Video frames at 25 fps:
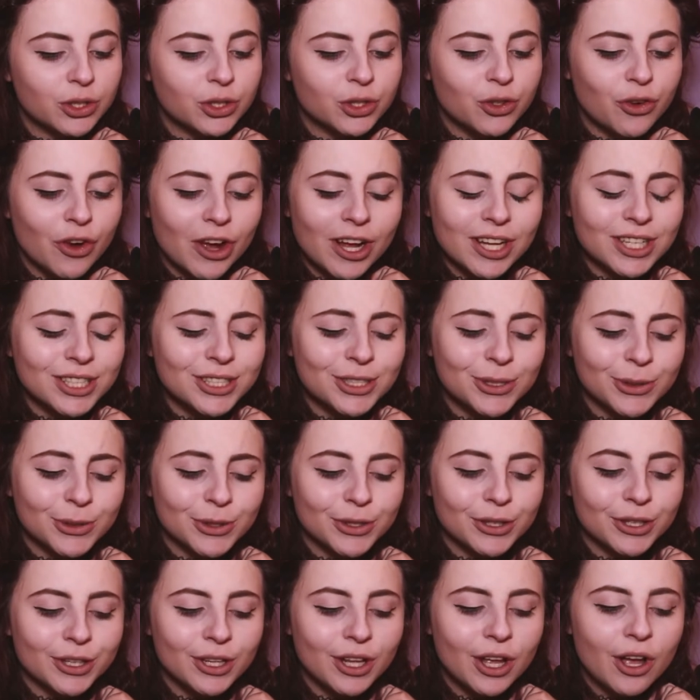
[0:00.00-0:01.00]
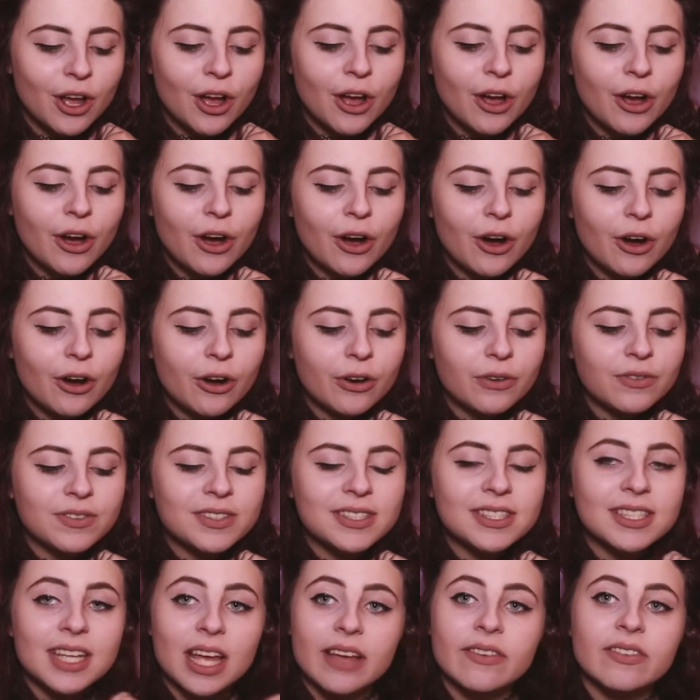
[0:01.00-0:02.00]
grand total of
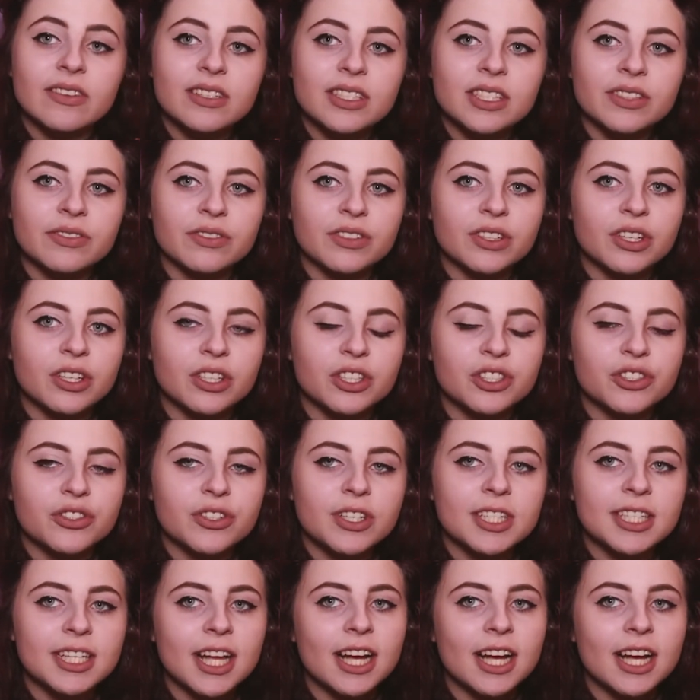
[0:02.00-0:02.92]
7 different countries.